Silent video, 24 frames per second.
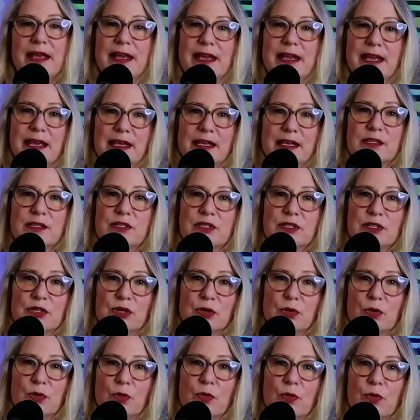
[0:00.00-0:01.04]

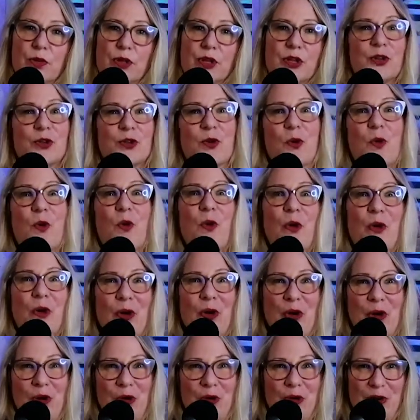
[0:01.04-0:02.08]
into
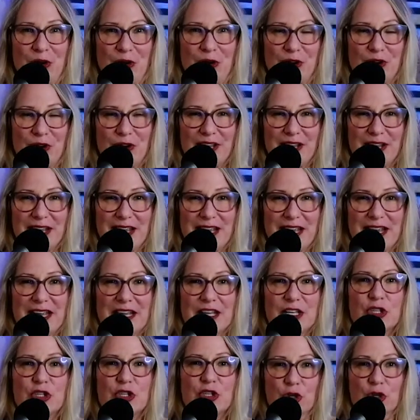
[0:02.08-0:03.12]
your
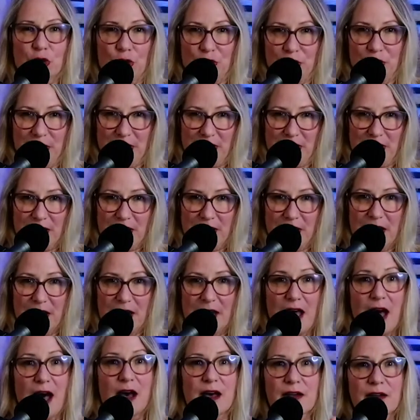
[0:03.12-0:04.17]
journey
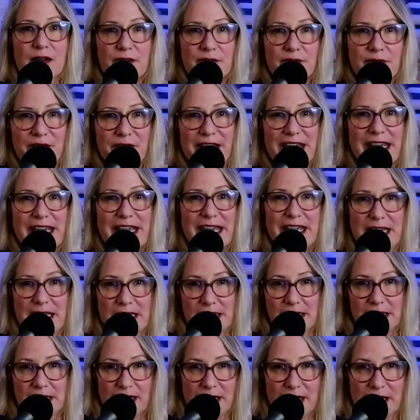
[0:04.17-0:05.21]
of
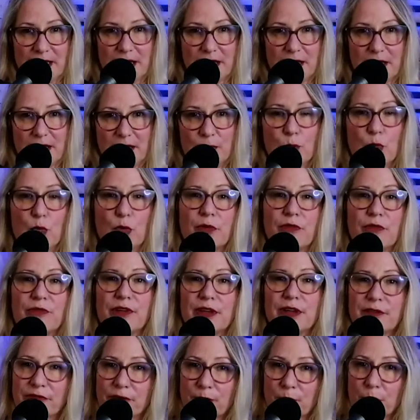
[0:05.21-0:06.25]
healing,
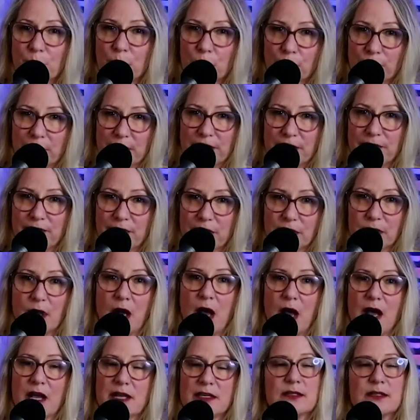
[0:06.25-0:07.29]
moving from grief and
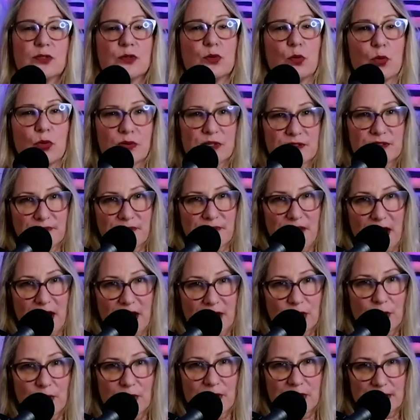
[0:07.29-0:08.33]
loss towards
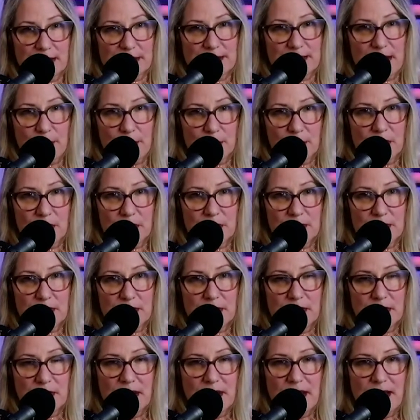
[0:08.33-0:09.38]
value and acceptance.
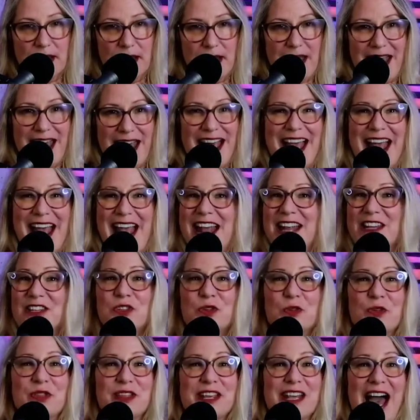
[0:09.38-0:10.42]
And
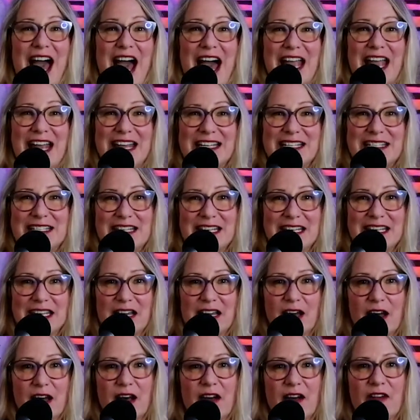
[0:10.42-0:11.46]
so the
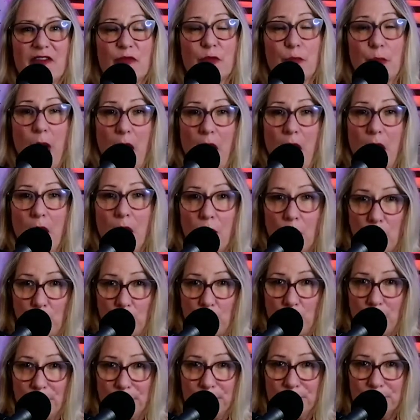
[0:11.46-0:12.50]
idea of
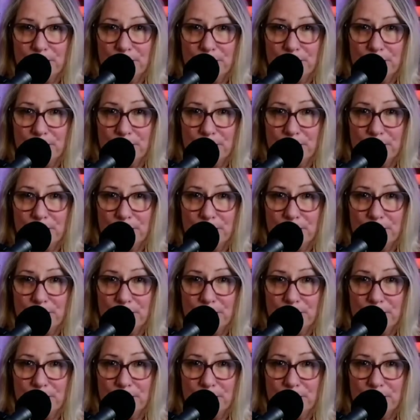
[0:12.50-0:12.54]
Po